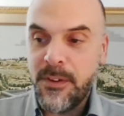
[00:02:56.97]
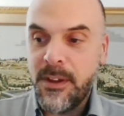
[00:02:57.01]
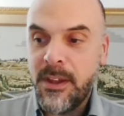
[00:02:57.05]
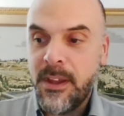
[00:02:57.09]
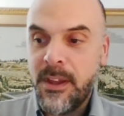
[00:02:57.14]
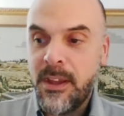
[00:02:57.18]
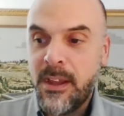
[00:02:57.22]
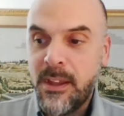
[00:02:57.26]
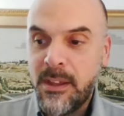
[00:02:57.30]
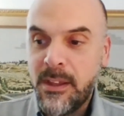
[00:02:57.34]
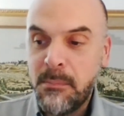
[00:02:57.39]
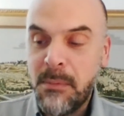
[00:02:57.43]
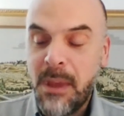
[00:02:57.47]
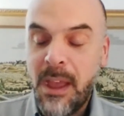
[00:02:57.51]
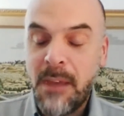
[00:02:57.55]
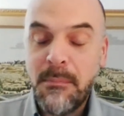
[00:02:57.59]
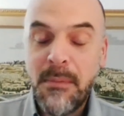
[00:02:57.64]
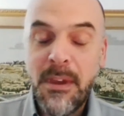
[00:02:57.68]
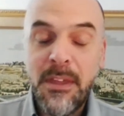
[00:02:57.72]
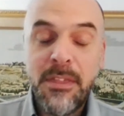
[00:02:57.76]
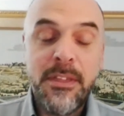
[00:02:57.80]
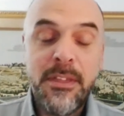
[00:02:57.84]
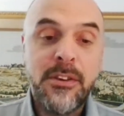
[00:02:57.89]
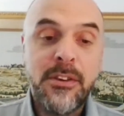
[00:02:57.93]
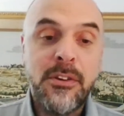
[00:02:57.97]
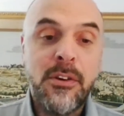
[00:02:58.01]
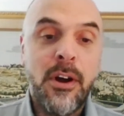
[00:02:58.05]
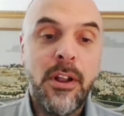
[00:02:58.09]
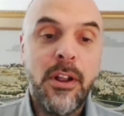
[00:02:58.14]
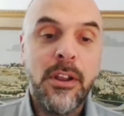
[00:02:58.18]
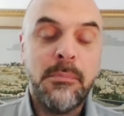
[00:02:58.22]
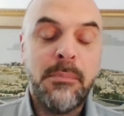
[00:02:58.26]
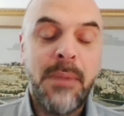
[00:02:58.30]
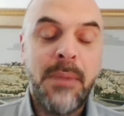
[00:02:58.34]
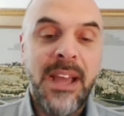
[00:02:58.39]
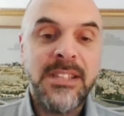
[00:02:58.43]
a method
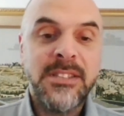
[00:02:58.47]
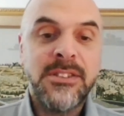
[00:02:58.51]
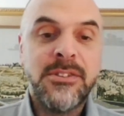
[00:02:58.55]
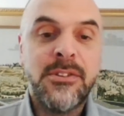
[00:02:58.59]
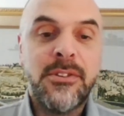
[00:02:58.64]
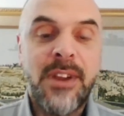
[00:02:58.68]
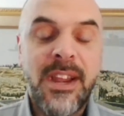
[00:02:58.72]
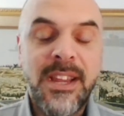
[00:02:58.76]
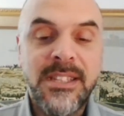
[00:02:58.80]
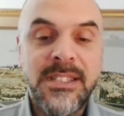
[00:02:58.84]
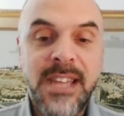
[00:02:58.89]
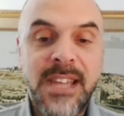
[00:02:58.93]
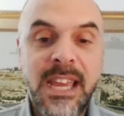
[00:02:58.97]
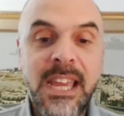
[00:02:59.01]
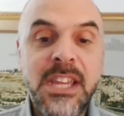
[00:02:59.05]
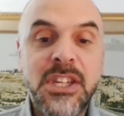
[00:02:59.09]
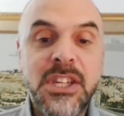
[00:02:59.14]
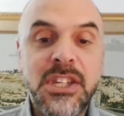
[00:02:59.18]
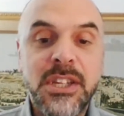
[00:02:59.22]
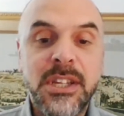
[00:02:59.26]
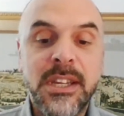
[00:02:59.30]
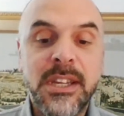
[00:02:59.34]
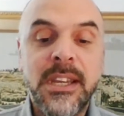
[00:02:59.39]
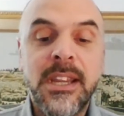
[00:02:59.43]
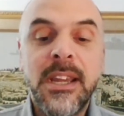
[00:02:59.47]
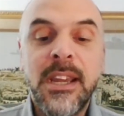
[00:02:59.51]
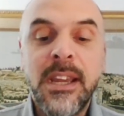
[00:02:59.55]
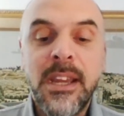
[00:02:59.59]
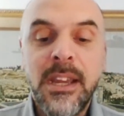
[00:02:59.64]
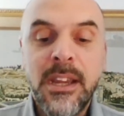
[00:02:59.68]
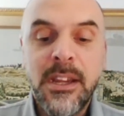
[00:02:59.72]
called pasteurization